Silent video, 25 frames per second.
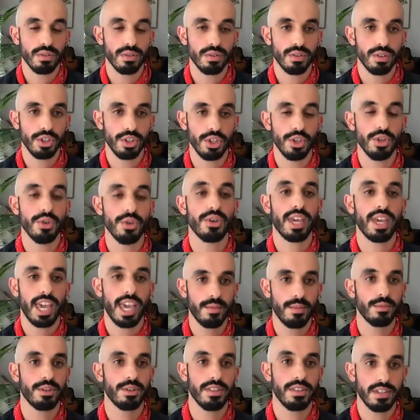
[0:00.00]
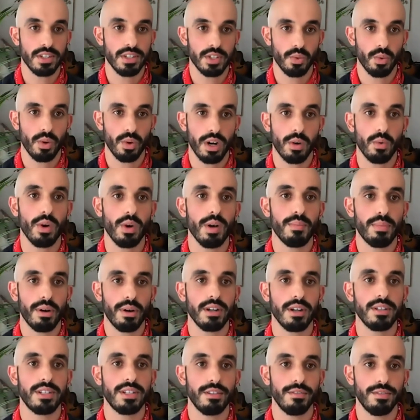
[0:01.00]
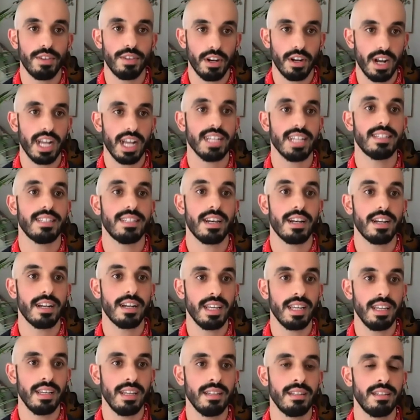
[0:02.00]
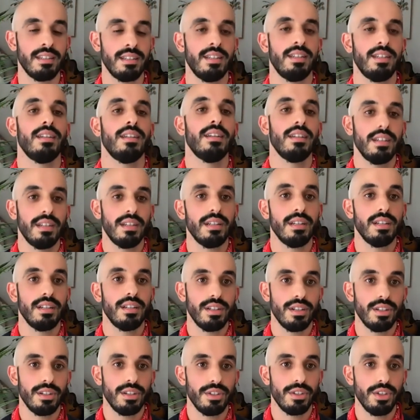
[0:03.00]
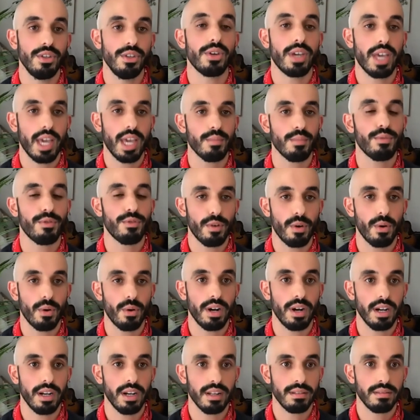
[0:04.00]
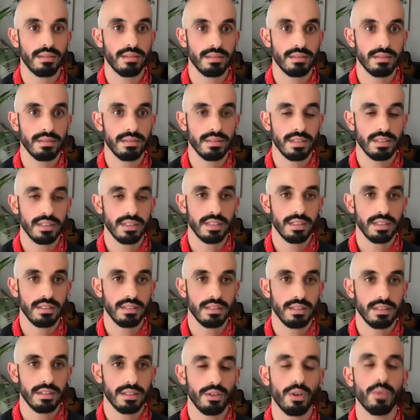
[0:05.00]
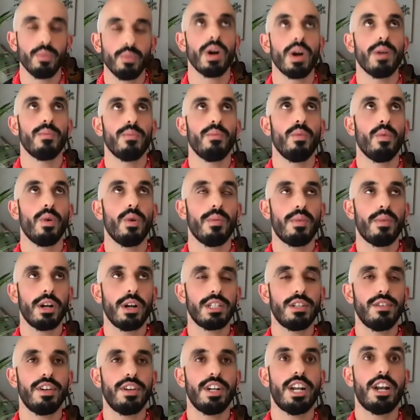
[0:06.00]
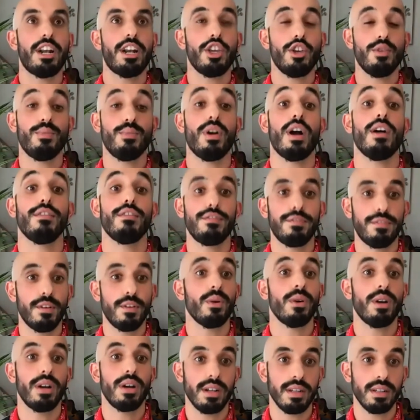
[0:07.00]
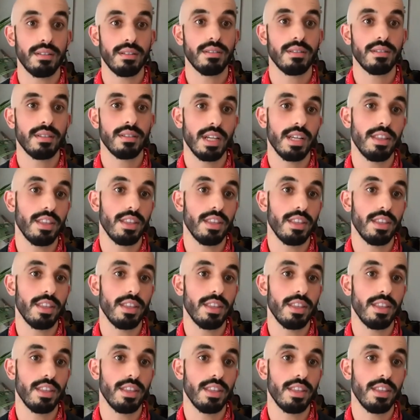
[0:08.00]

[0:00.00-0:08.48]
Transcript: you came to this work, what parts of your identity you came forward, or what parts of your identity you brought forward in the